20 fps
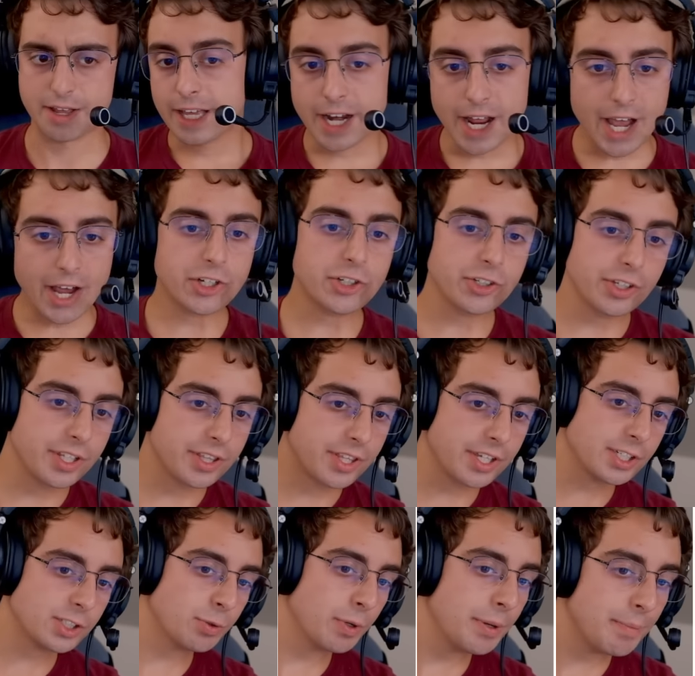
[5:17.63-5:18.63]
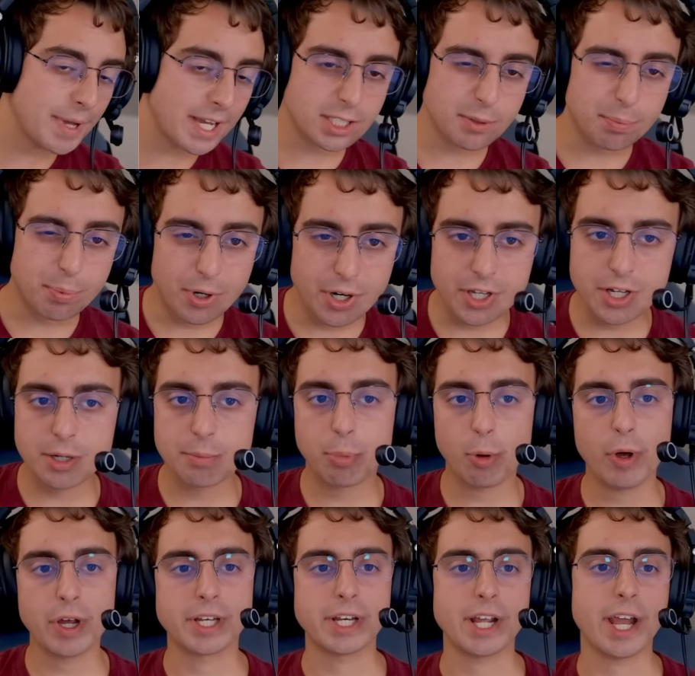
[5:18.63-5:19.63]
And actually, this tweet makes a pretty good
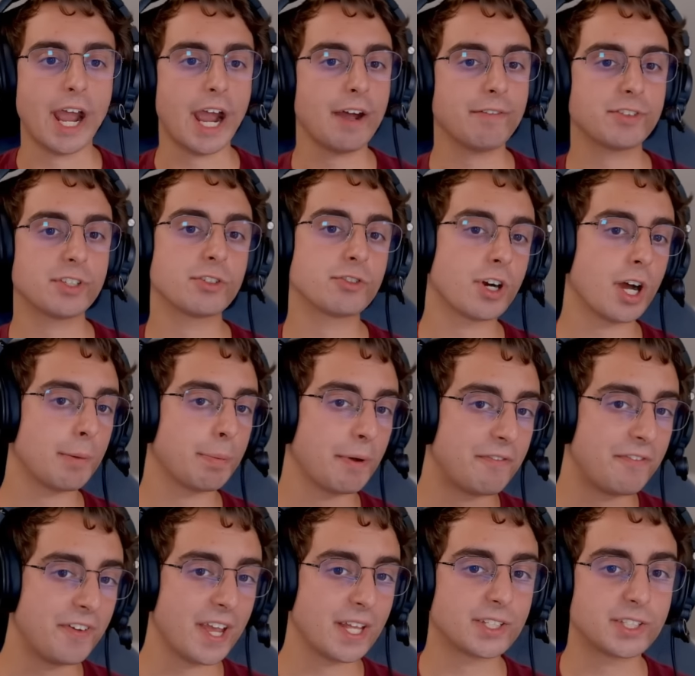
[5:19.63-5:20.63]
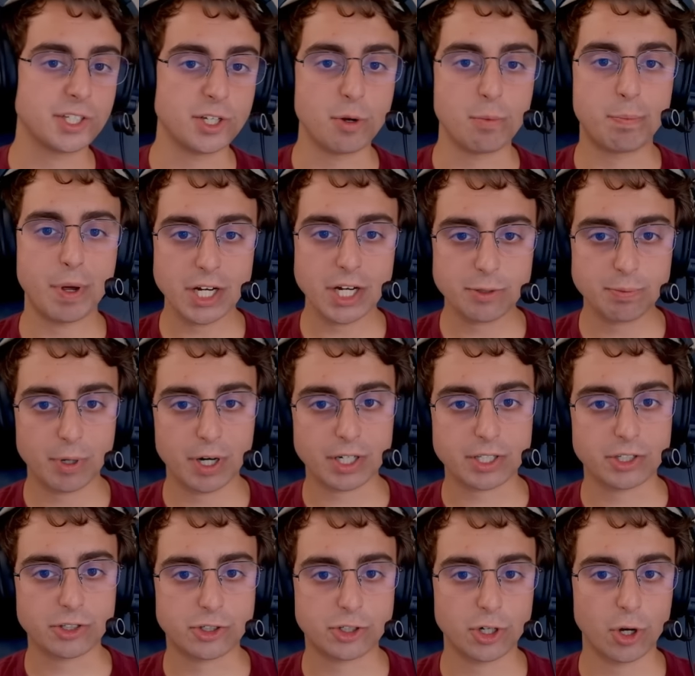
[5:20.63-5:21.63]
point. Have to drop a fancy new benchmark
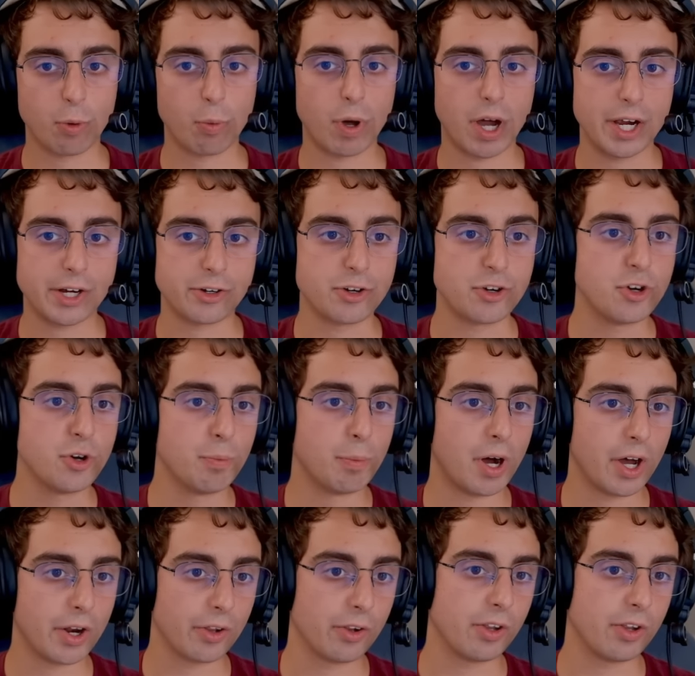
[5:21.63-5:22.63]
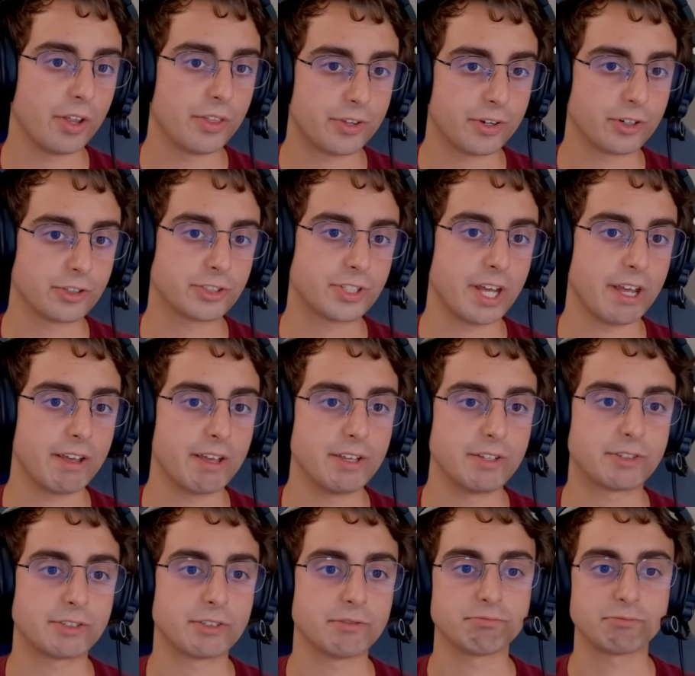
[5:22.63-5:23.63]
to show why your new model on Thursday
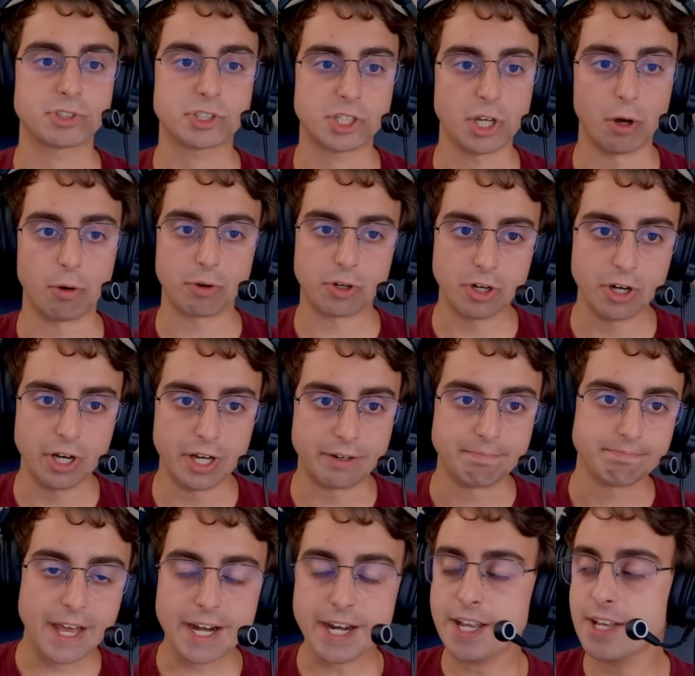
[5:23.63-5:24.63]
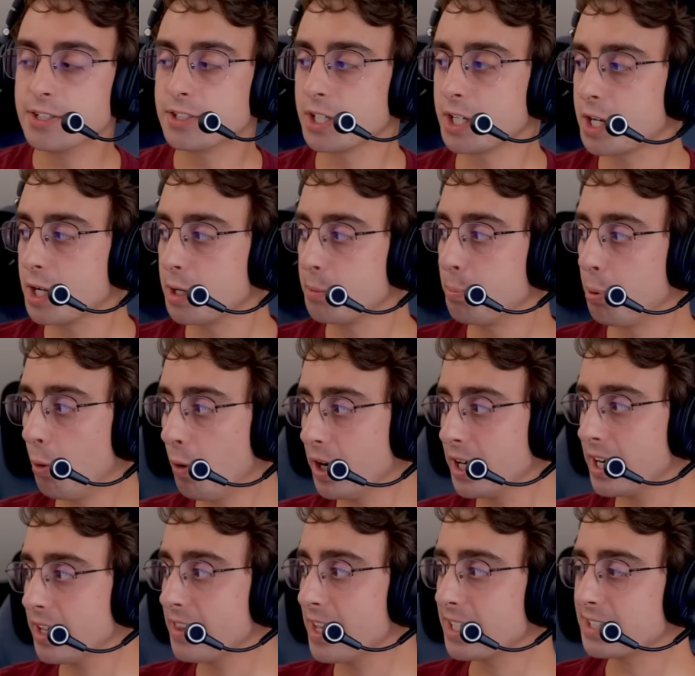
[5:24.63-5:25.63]
is so good. That is a good
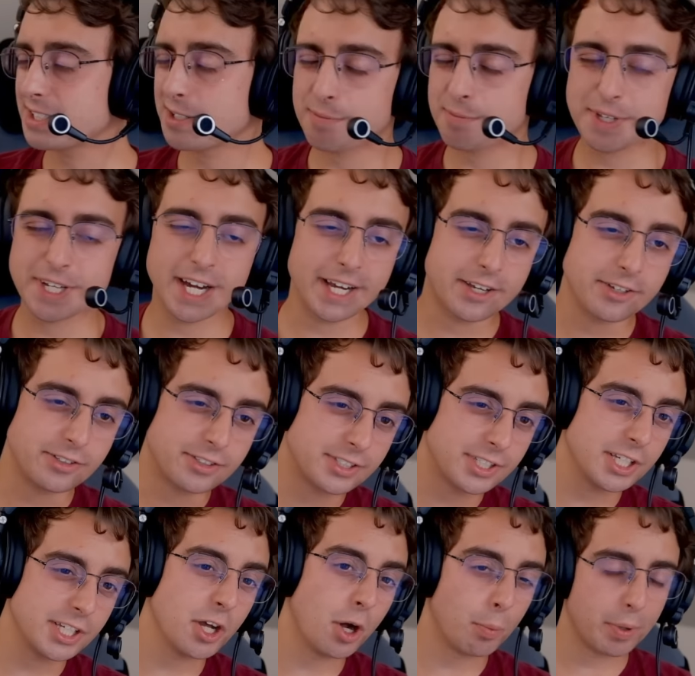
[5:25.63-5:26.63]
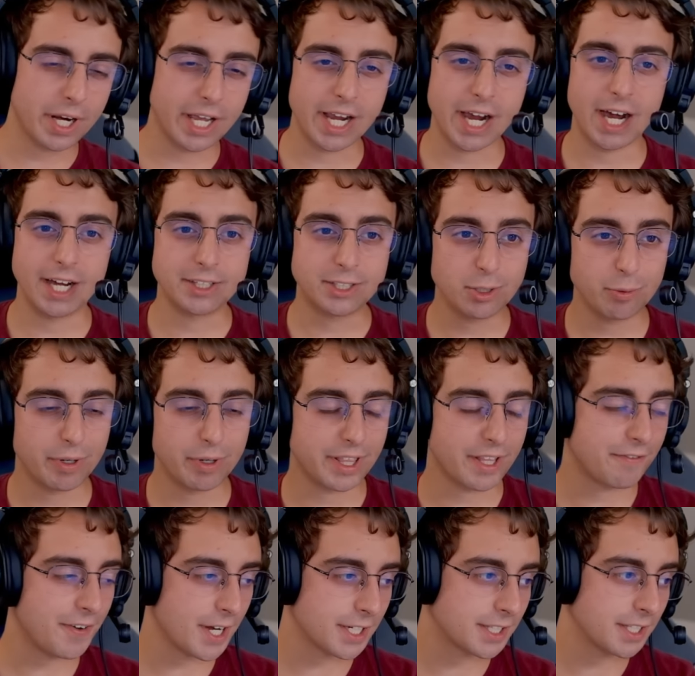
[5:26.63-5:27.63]
point, and that's something I could see OpenAI doing.
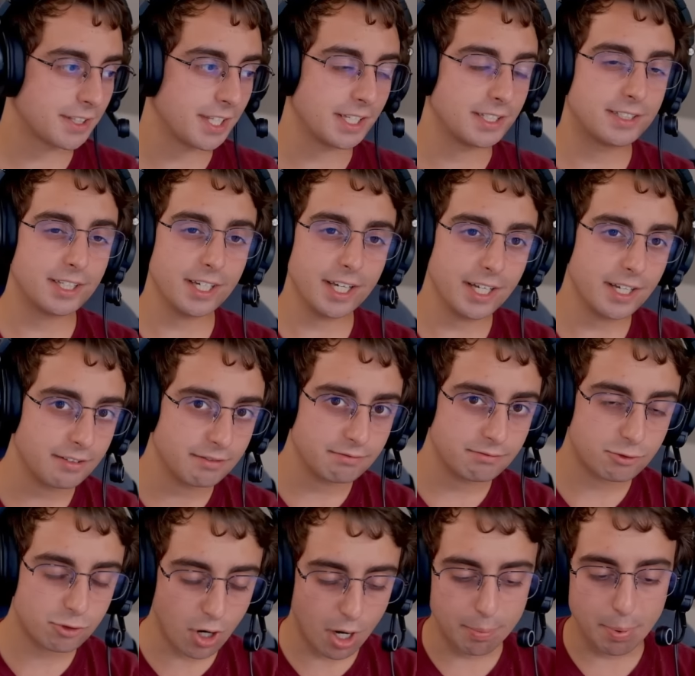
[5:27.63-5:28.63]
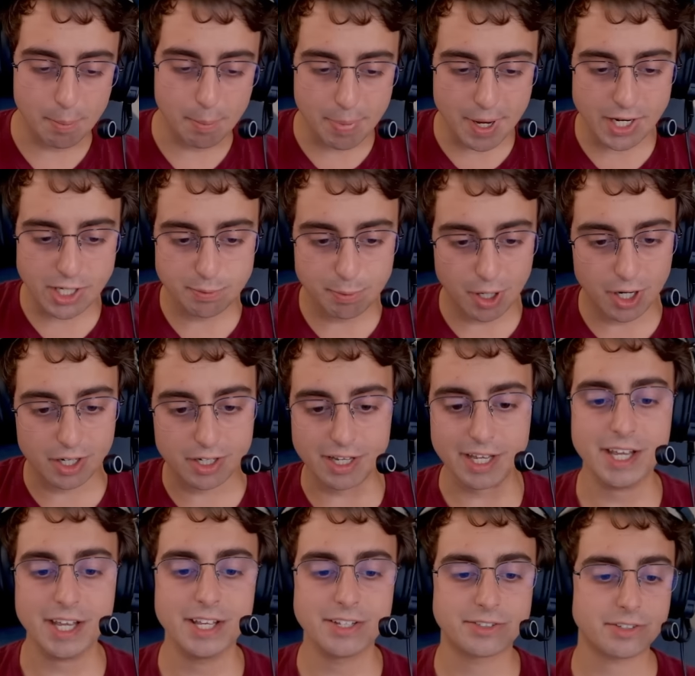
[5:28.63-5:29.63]
The fact that they did drop a benchmark
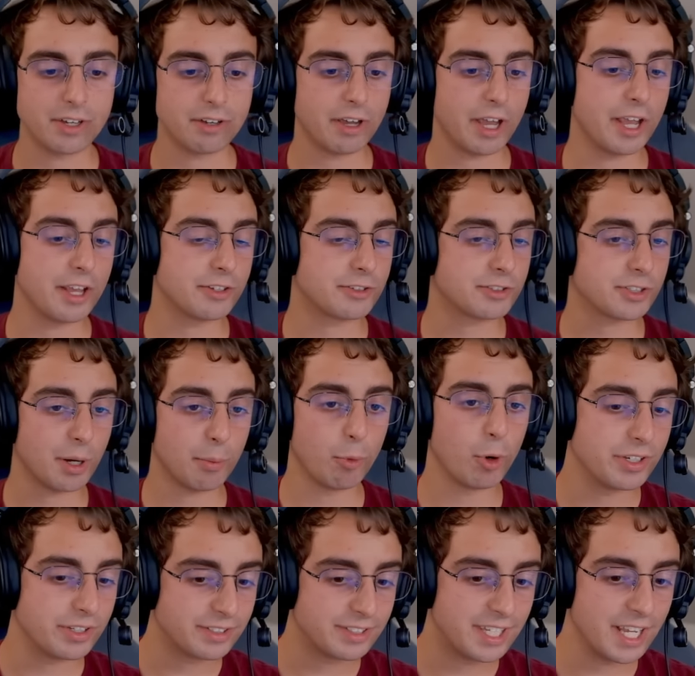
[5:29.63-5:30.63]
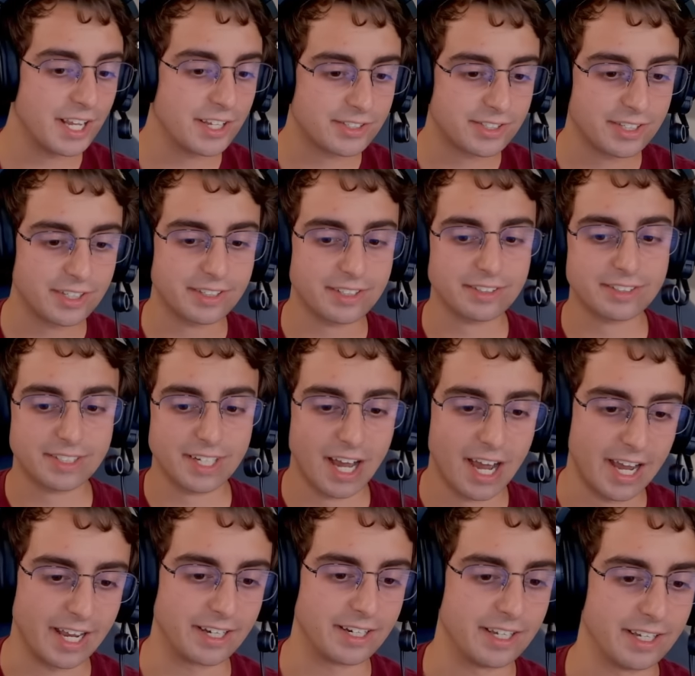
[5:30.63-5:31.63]
is a somewhat decent
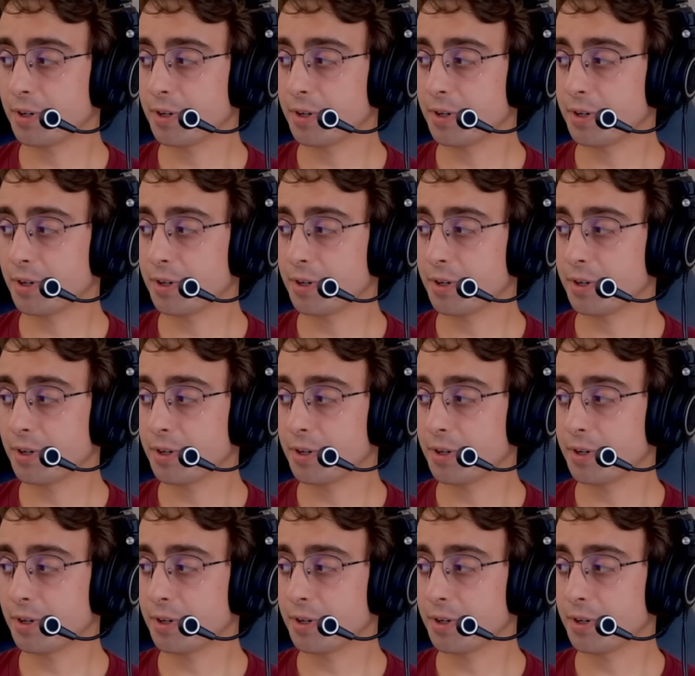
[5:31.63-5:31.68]
sign.